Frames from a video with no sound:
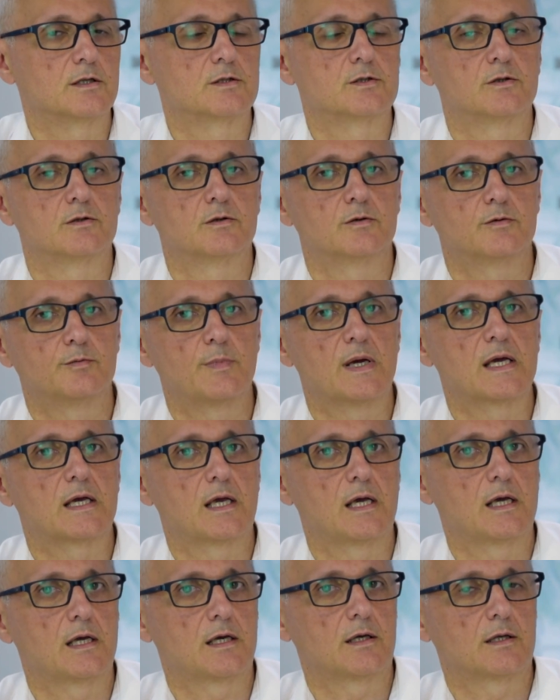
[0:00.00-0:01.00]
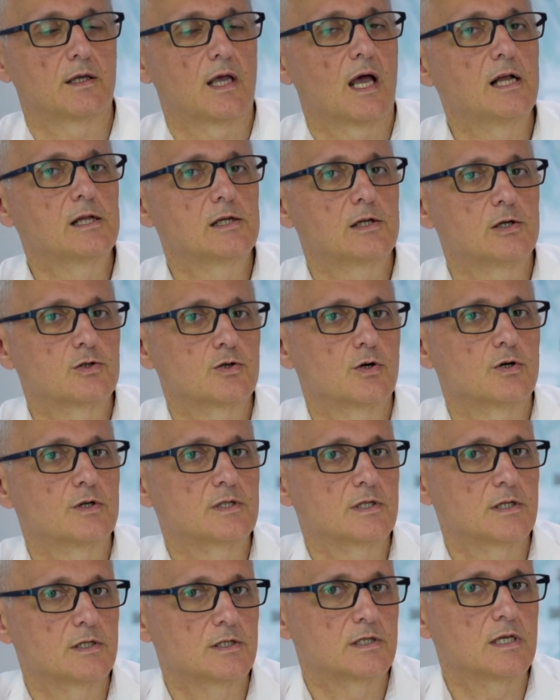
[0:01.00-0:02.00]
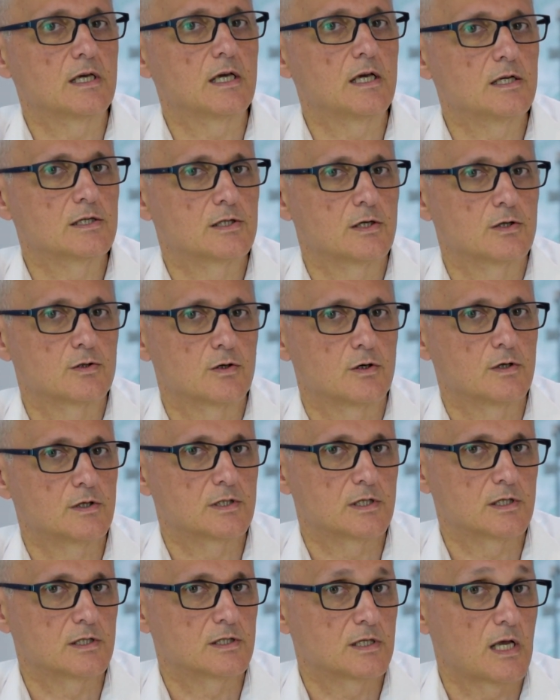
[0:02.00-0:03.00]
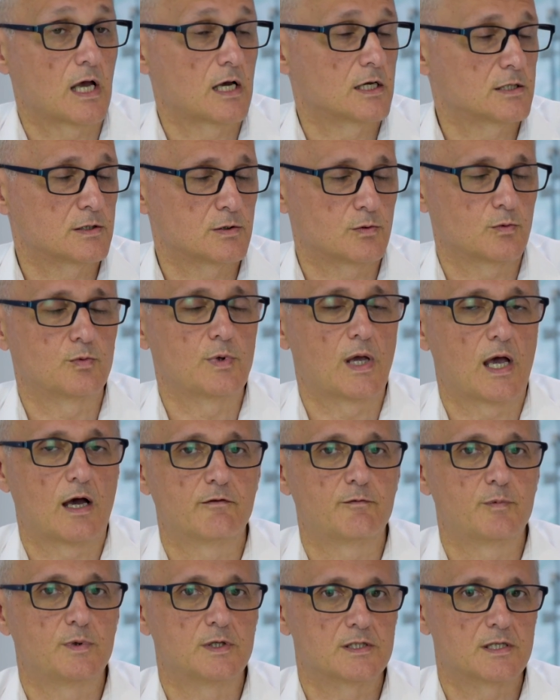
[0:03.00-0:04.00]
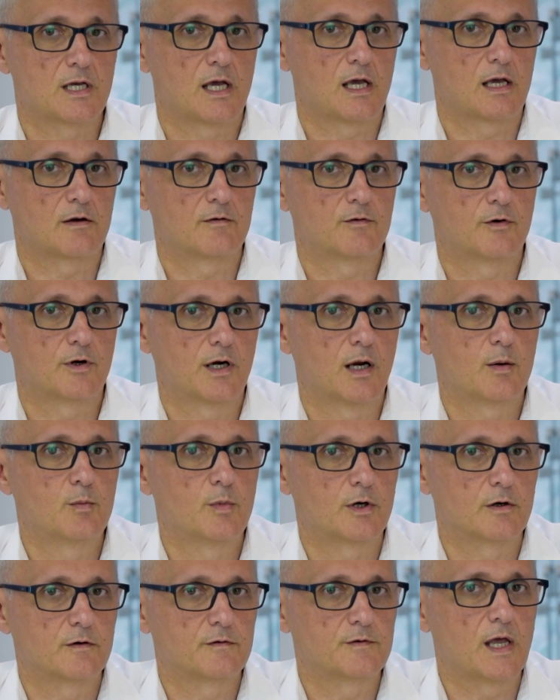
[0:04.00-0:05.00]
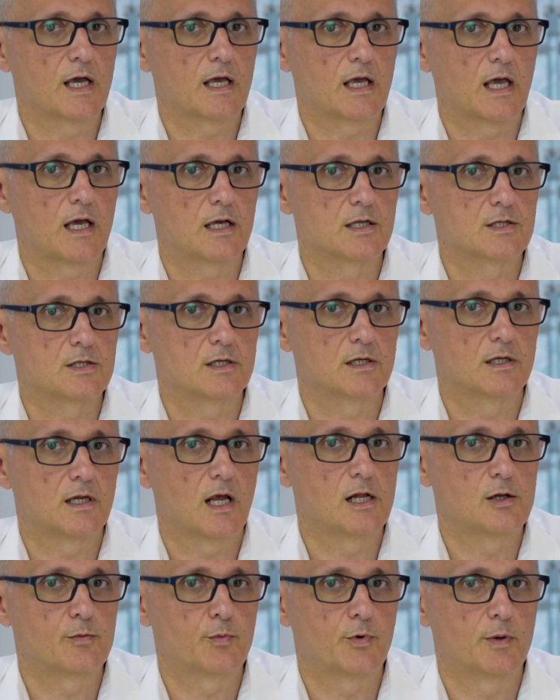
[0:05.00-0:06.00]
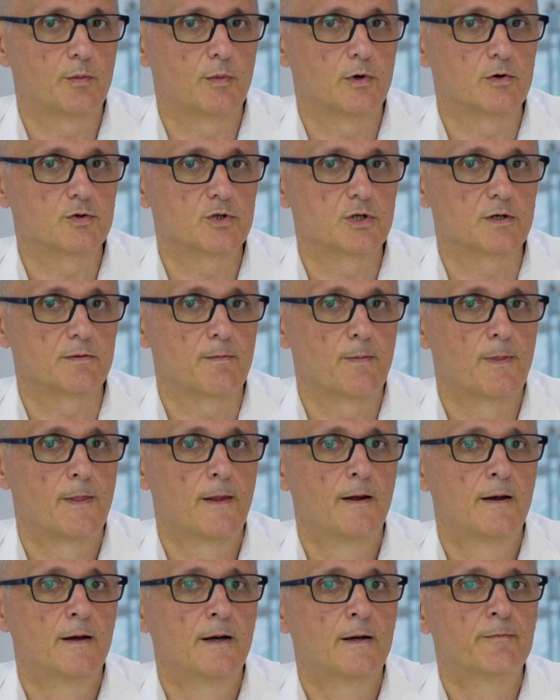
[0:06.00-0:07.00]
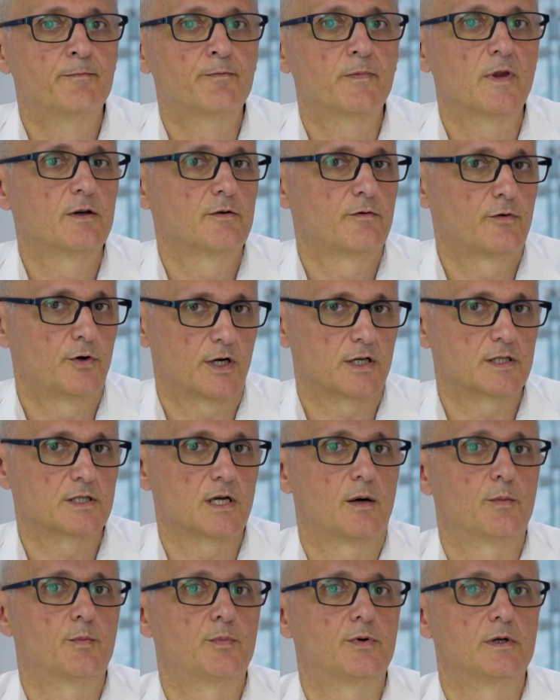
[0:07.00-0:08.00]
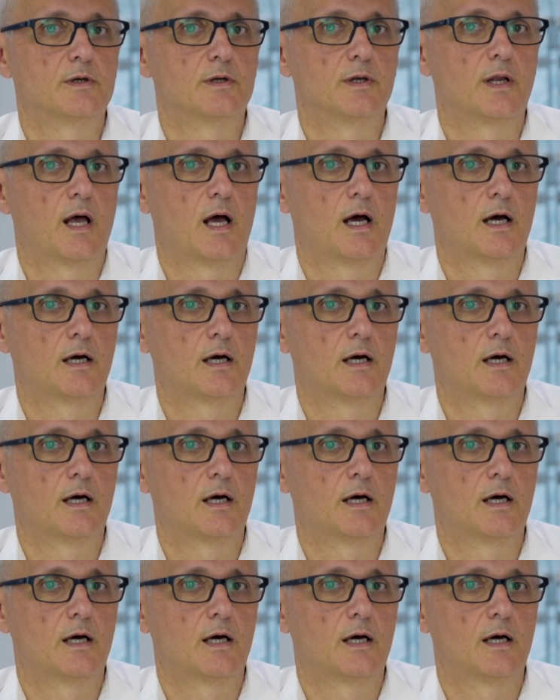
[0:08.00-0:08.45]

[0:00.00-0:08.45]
So making the healthy choices the easy choices, as we have been saying for a number of decades in health promotion. For example,